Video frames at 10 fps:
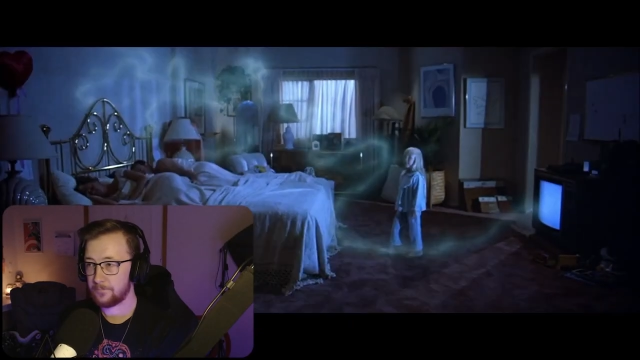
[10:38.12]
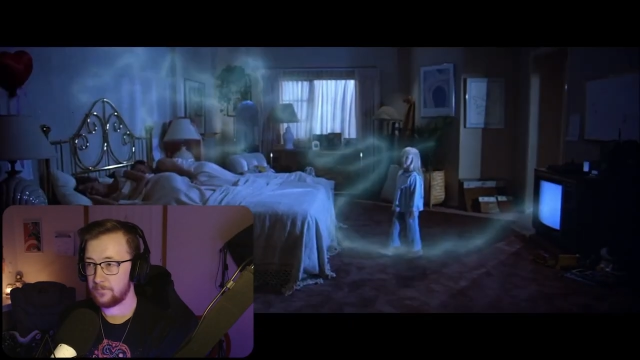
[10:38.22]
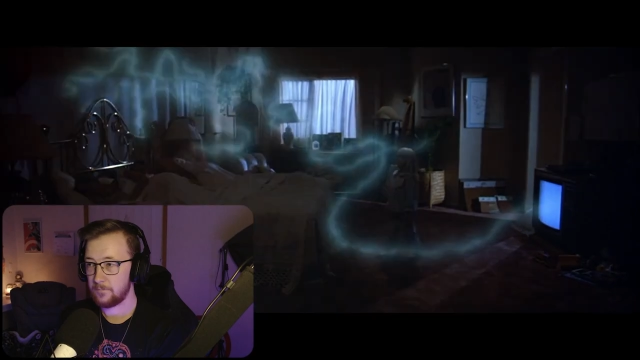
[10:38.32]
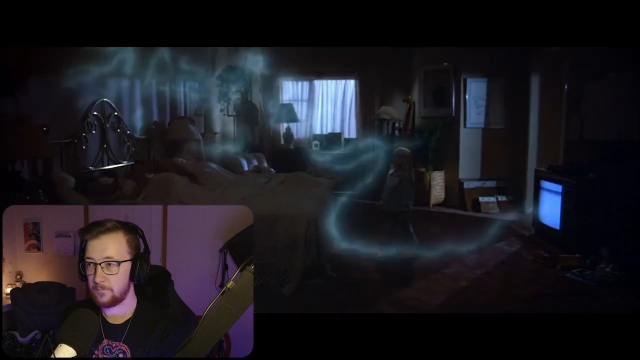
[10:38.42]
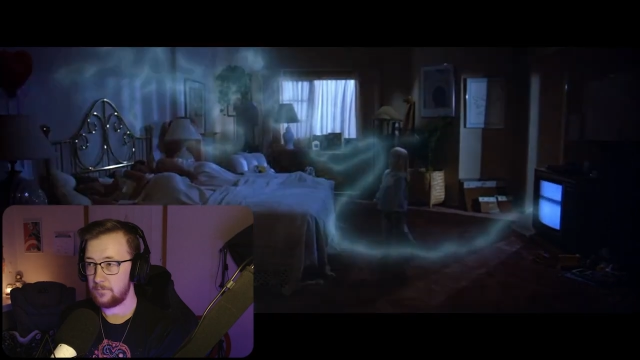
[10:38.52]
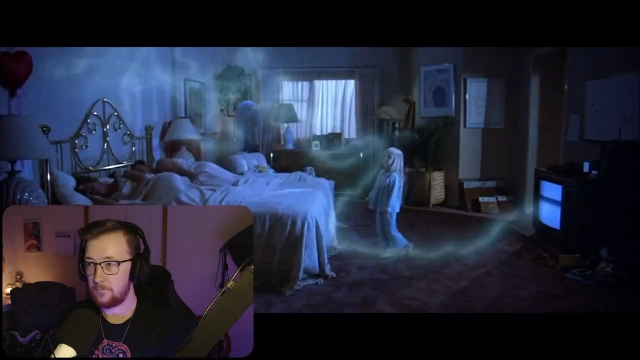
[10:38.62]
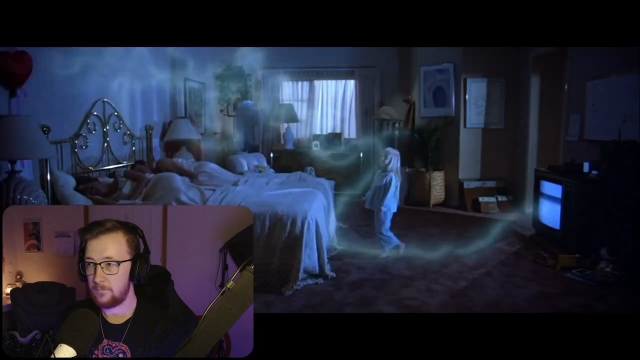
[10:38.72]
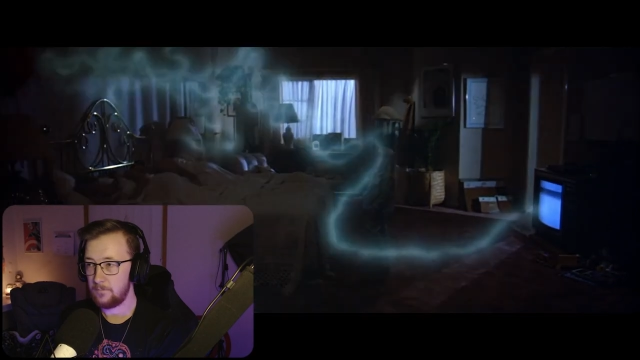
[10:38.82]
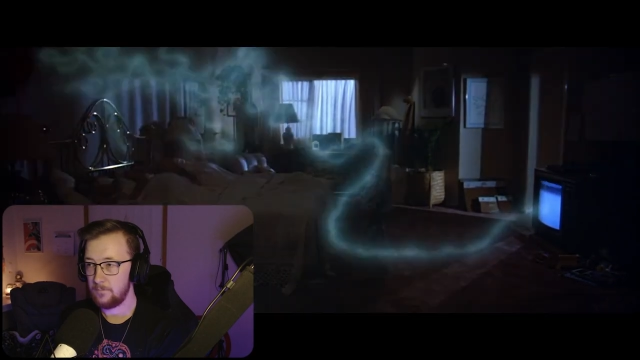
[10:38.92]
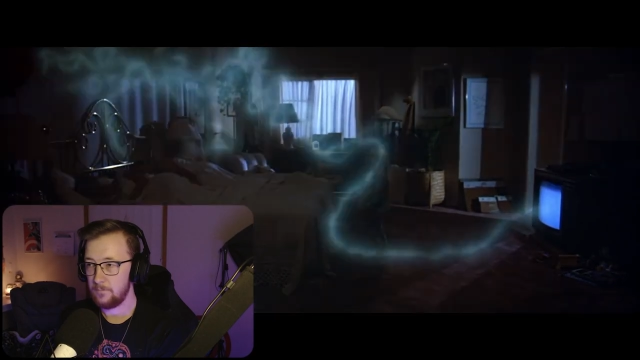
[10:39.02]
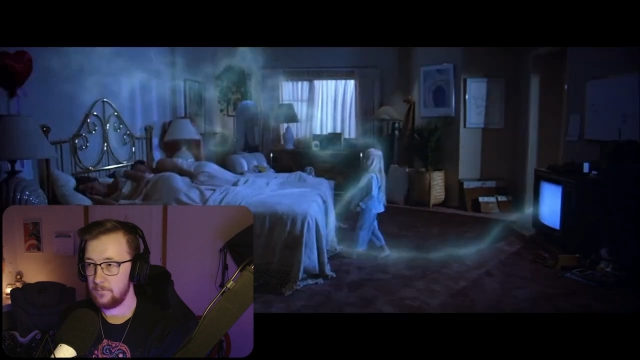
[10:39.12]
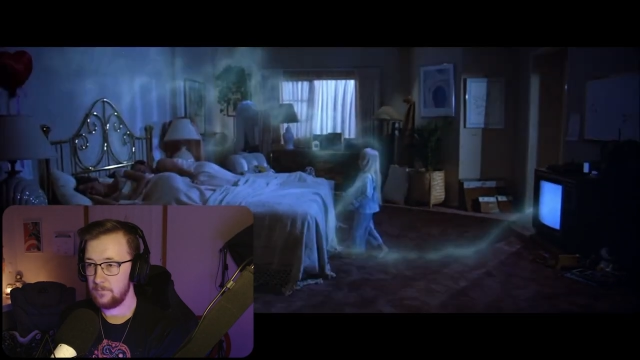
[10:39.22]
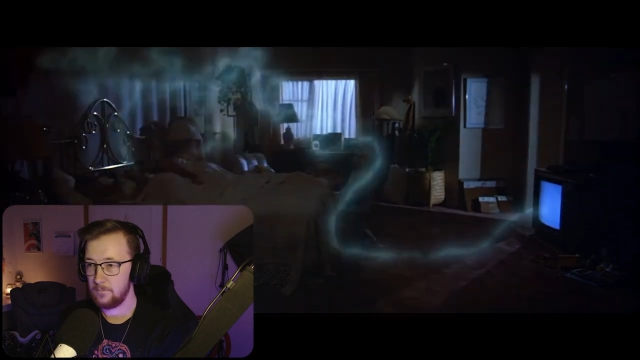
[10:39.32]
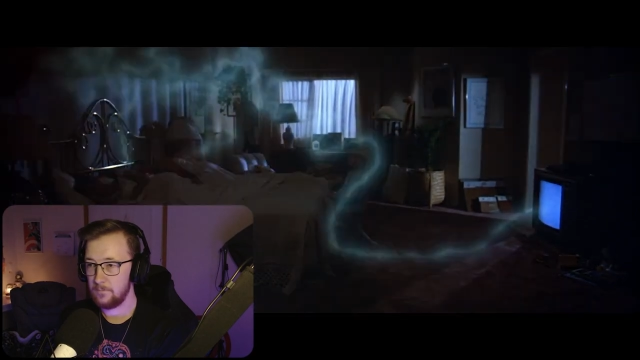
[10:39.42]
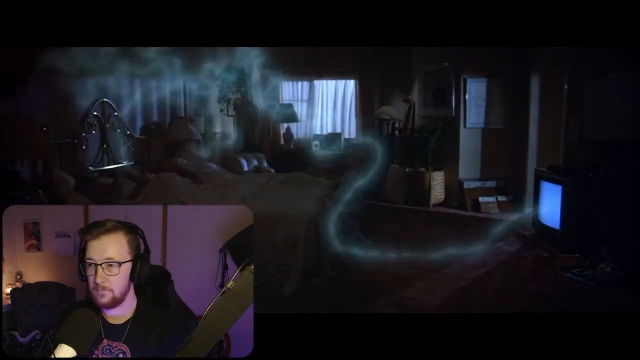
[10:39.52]

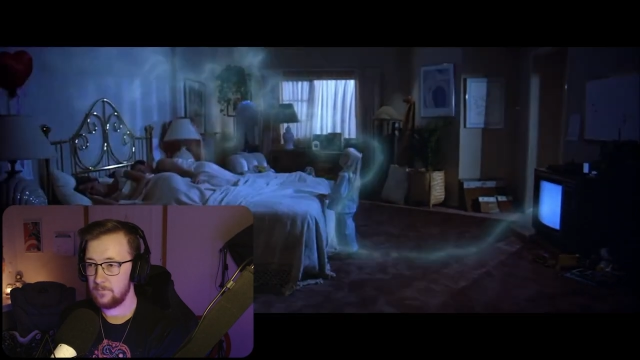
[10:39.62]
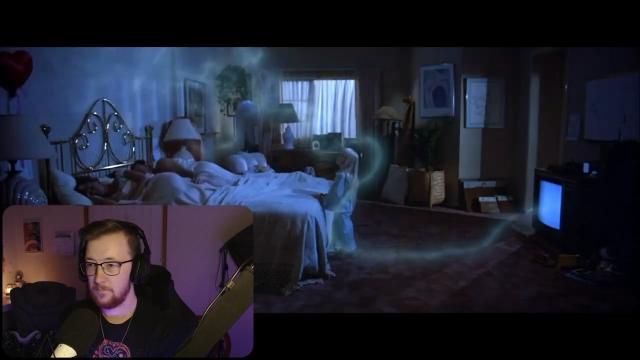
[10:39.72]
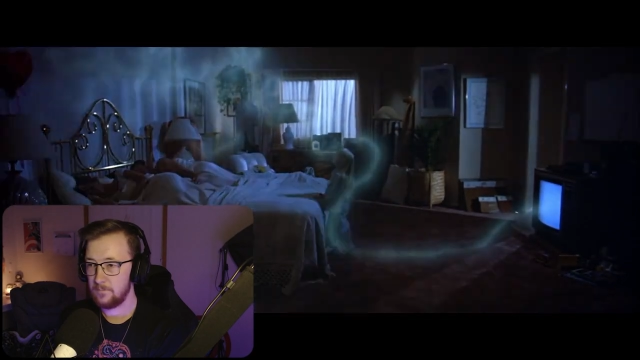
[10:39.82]
(no one is talking)